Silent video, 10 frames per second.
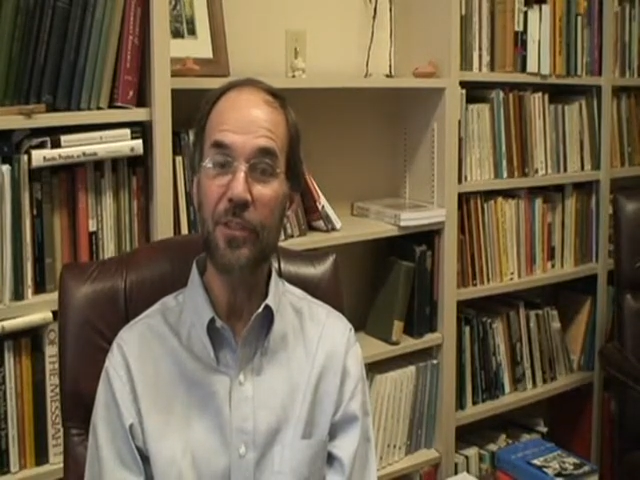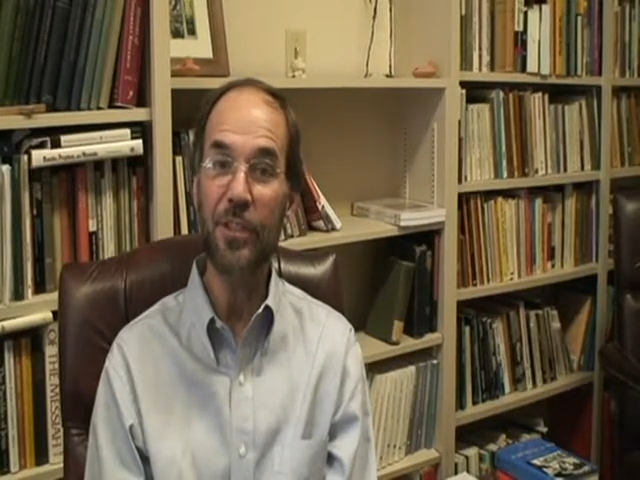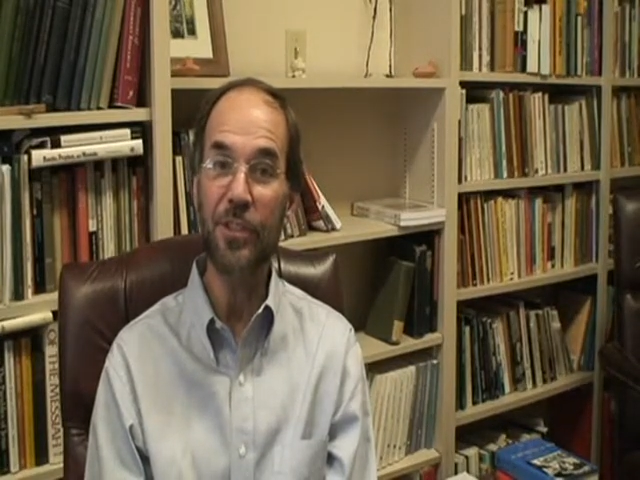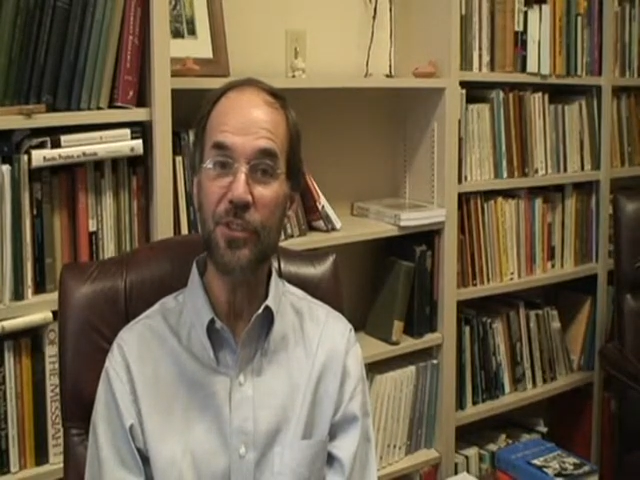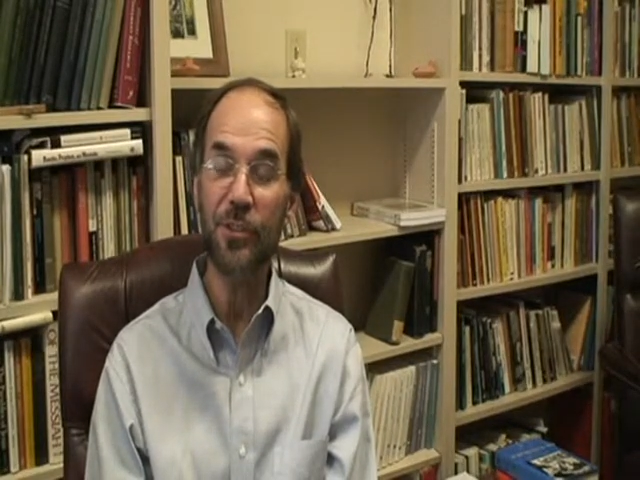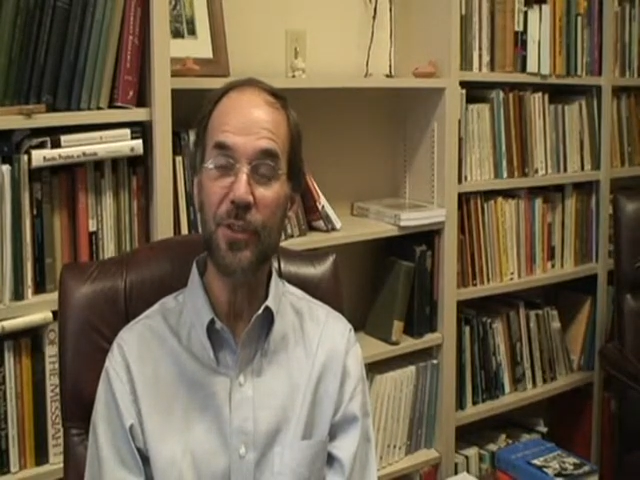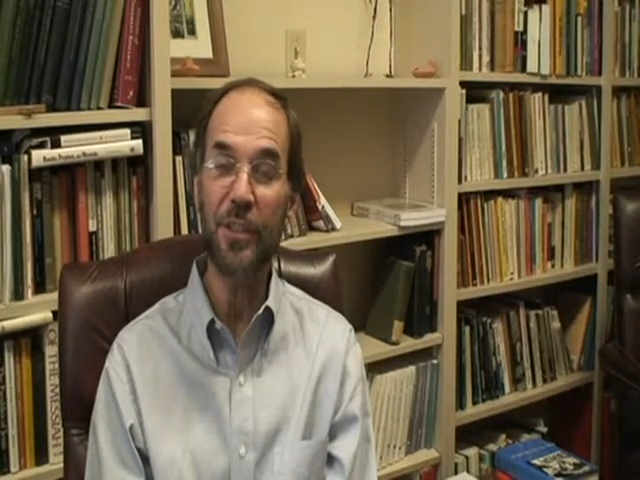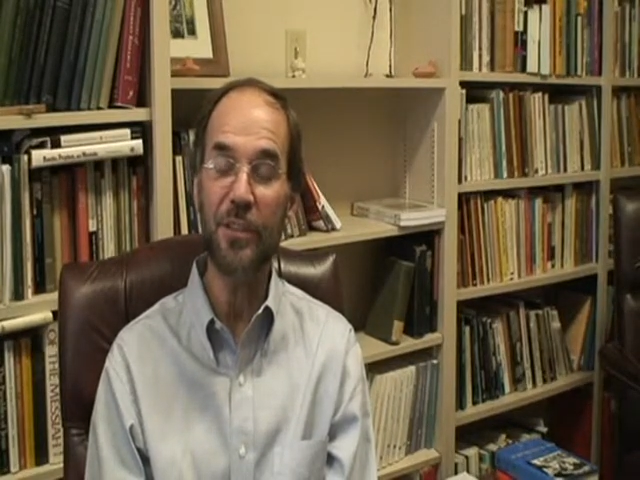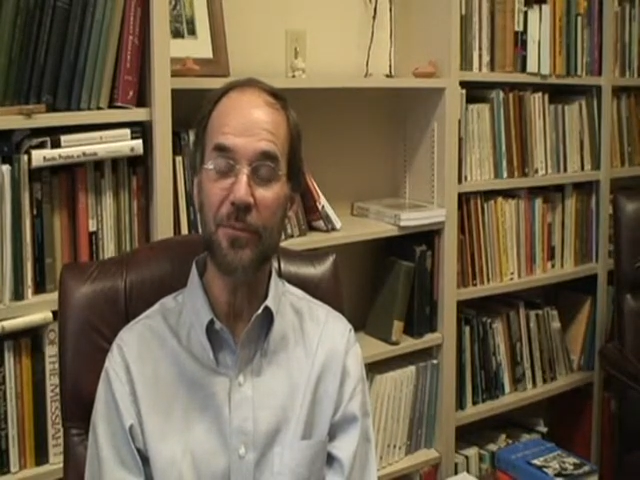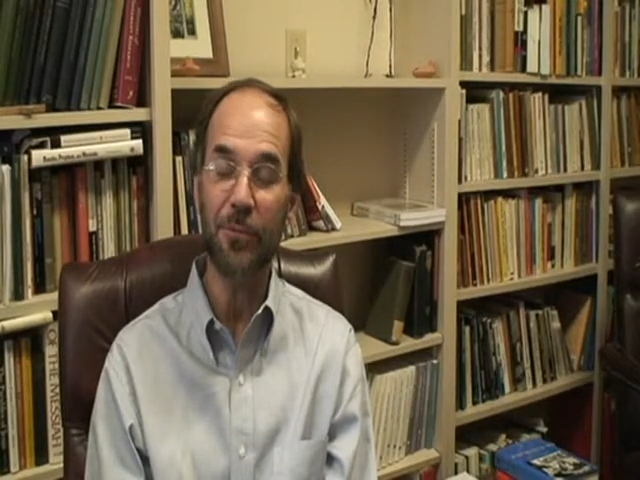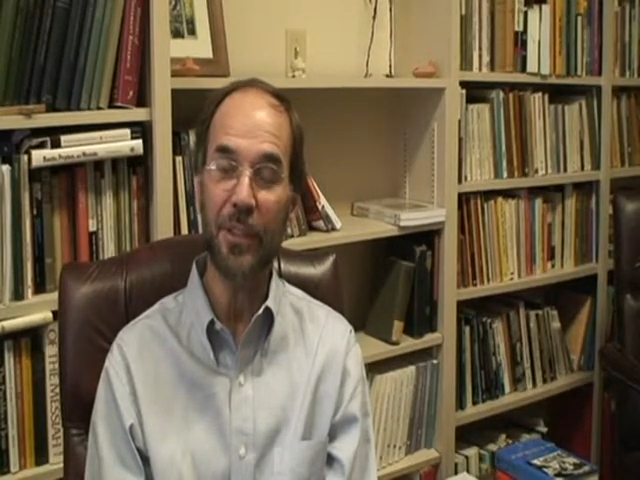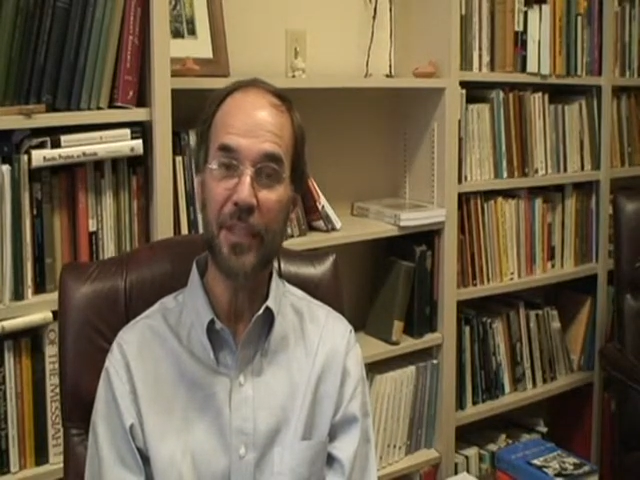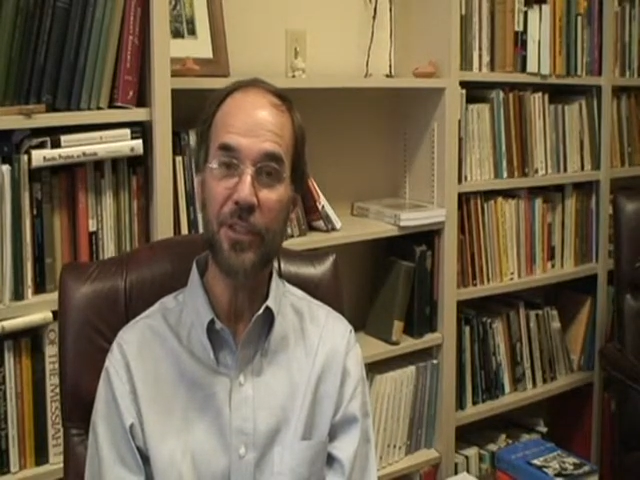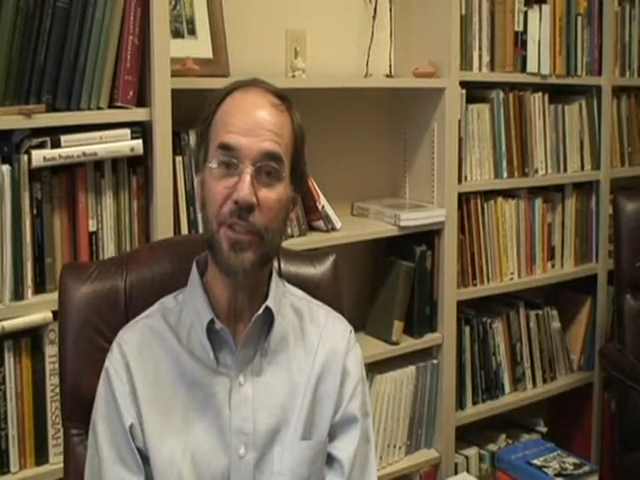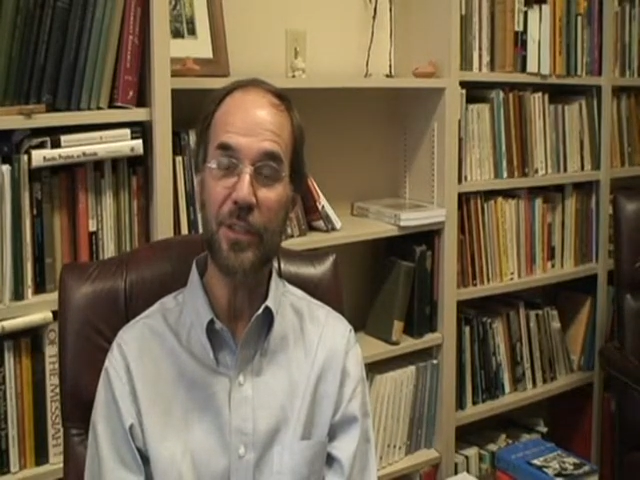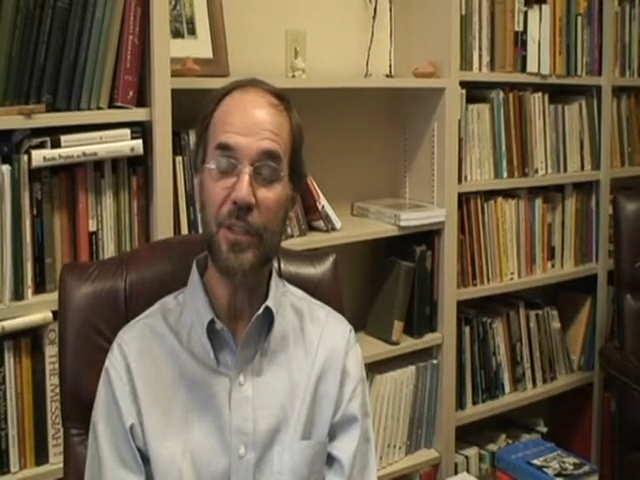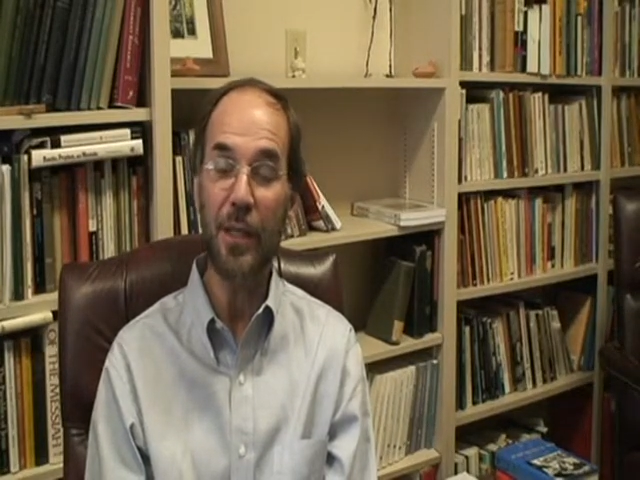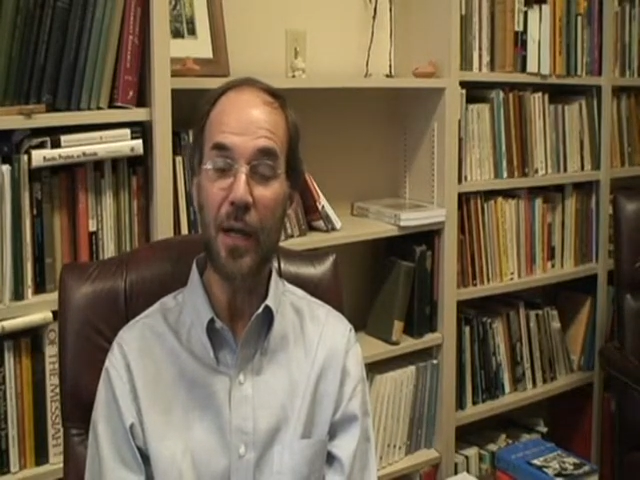century religions